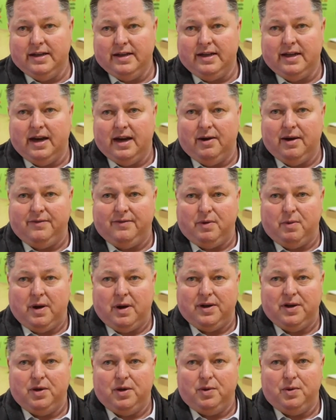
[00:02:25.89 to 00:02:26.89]
you know, everyone
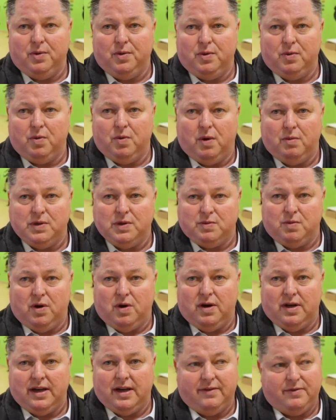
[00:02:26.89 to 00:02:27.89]
knew what was
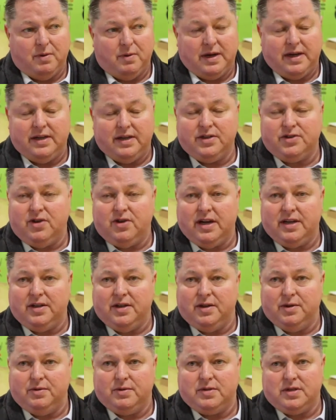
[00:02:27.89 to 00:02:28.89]
what, and everyone in the trade
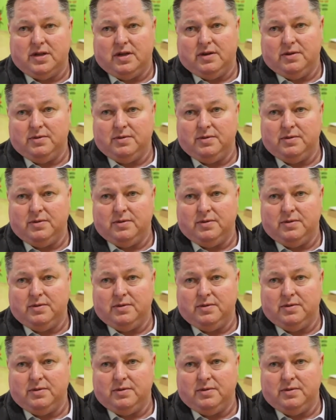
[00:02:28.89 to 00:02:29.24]
knew. So